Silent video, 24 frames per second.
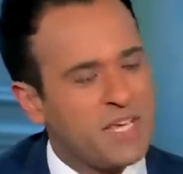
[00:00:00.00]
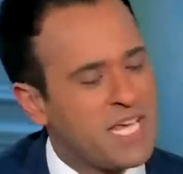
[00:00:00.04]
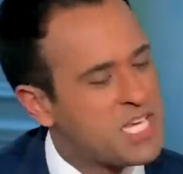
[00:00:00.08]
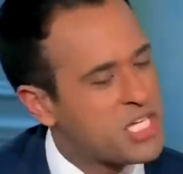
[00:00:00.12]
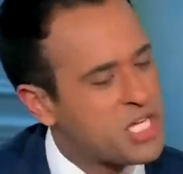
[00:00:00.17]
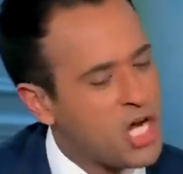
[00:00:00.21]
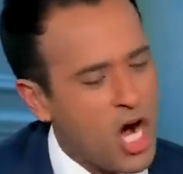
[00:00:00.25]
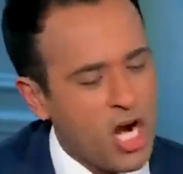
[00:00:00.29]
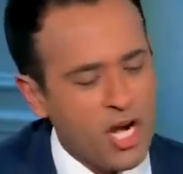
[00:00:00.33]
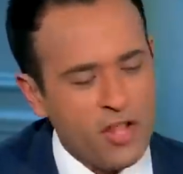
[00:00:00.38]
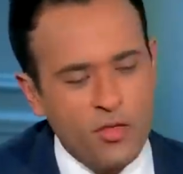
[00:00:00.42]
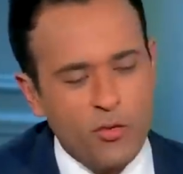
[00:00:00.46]

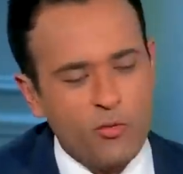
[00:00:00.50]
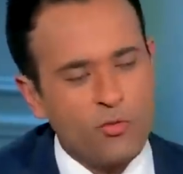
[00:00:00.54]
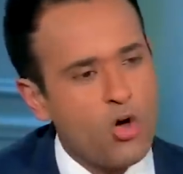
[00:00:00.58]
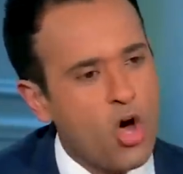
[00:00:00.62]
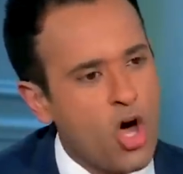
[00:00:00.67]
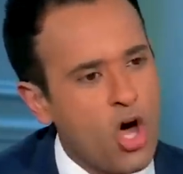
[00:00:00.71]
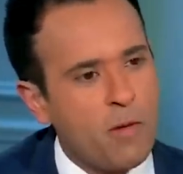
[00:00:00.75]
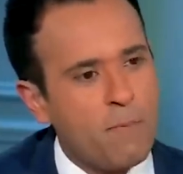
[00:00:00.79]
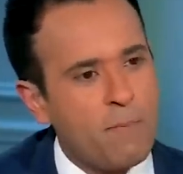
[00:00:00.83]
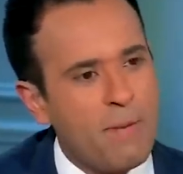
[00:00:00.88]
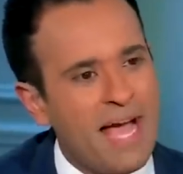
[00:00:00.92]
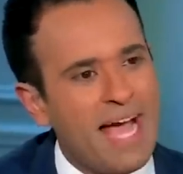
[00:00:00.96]
He's gone on the
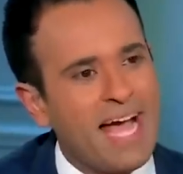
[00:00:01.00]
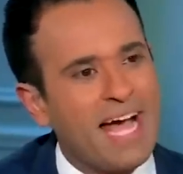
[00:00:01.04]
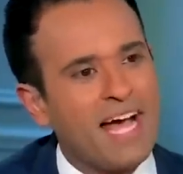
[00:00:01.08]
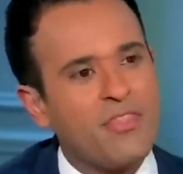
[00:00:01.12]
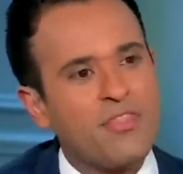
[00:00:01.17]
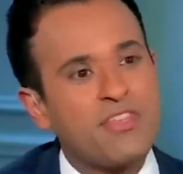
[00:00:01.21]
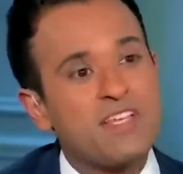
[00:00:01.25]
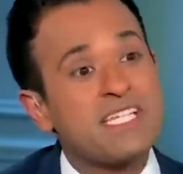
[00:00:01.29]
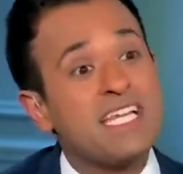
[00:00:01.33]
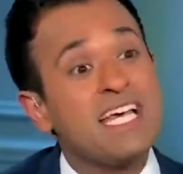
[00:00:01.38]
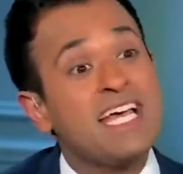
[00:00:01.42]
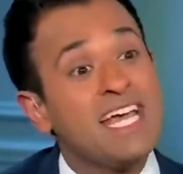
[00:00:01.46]
wrong
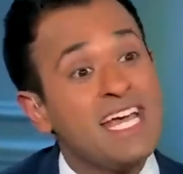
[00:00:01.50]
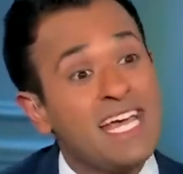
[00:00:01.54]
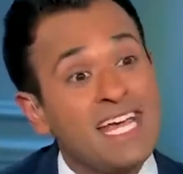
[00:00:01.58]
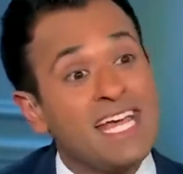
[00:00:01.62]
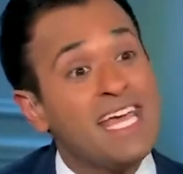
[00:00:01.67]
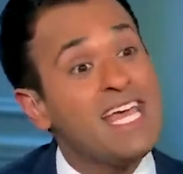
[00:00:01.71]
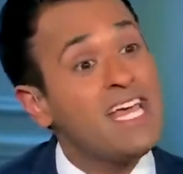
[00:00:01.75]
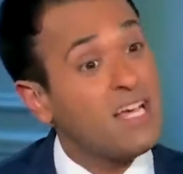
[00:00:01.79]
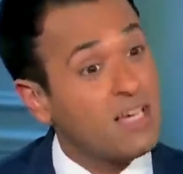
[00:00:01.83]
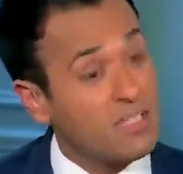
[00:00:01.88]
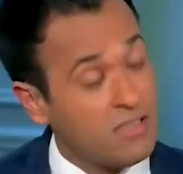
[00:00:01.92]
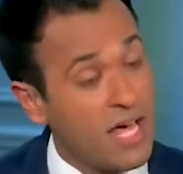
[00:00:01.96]
path. Is
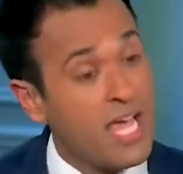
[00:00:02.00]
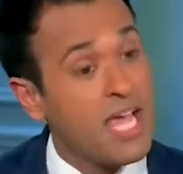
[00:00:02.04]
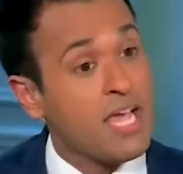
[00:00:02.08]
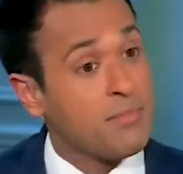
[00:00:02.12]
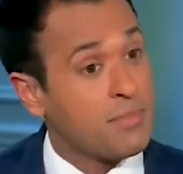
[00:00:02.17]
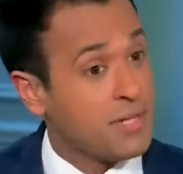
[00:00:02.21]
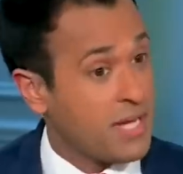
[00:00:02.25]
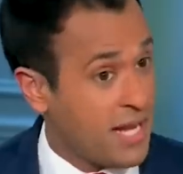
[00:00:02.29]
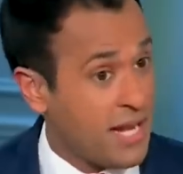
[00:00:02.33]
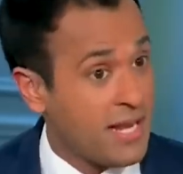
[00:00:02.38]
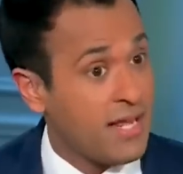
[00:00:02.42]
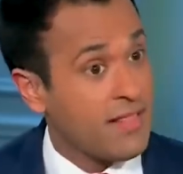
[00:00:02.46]
he
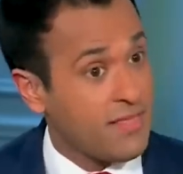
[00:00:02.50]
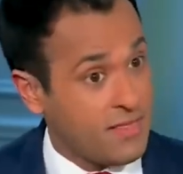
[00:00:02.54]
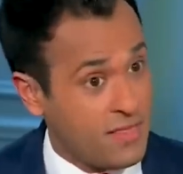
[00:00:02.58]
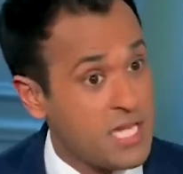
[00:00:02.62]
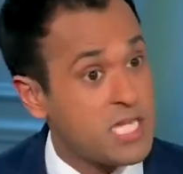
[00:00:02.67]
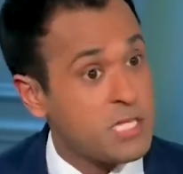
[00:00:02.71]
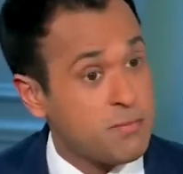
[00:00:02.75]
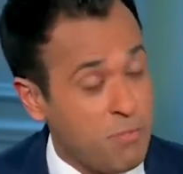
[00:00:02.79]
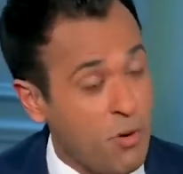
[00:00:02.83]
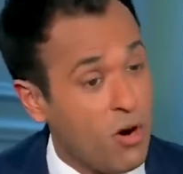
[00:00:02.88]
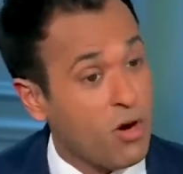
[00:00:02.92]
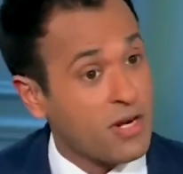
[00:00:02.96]
claimed, and
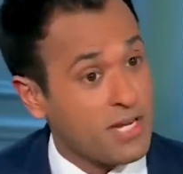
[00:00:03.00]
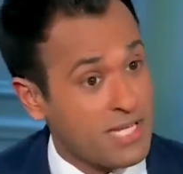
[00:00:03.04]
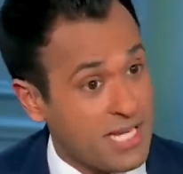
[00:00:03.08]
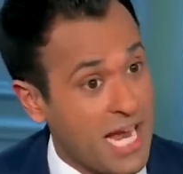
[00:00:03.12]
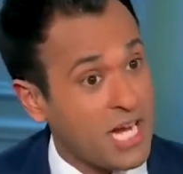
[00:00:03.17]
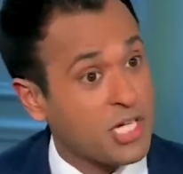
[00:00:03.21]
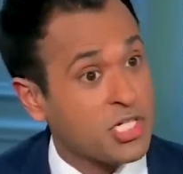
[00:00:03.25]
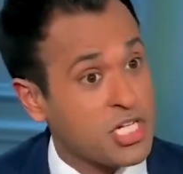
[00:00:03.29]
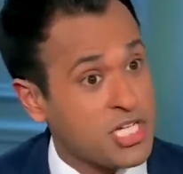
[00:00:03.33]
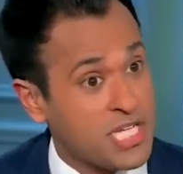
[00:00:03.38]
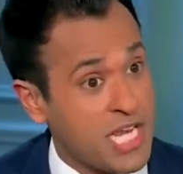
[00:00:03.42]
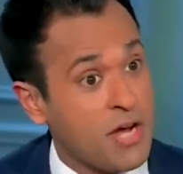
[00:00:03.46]
this part
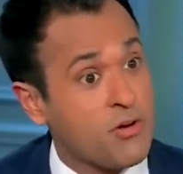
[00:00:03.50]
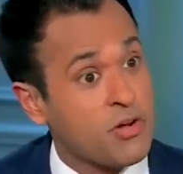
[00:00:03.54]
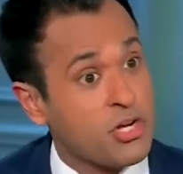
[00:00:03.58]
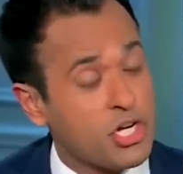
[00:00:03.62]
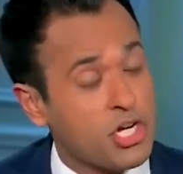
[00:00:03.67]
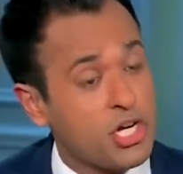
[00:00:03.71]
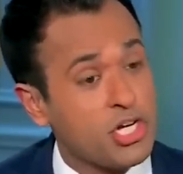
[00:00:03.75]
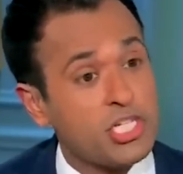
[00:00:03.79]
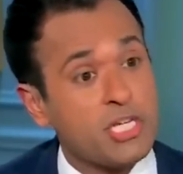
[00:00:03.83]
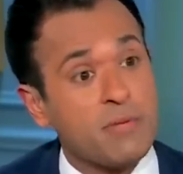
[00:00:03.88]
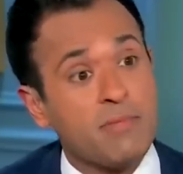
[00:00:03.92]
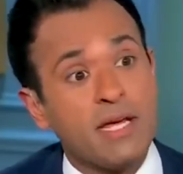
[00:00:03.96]
actually
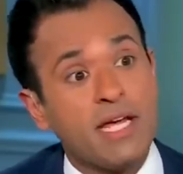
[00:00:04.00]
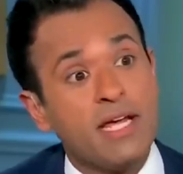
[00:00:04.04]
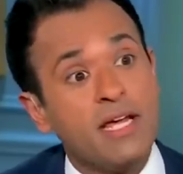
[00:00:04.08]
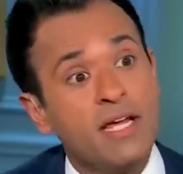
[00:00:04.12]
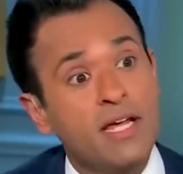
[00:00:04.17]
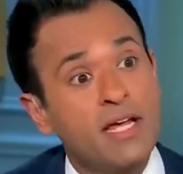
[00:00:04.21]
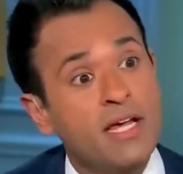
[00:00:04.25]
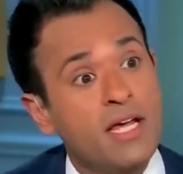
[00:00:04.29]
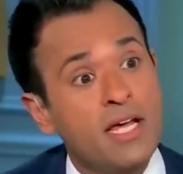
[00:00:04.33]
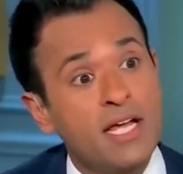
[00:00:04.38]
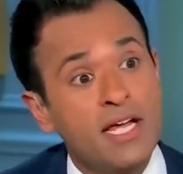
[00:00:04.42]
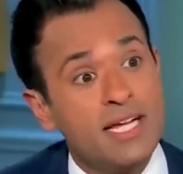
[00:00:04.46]
sounded good to me,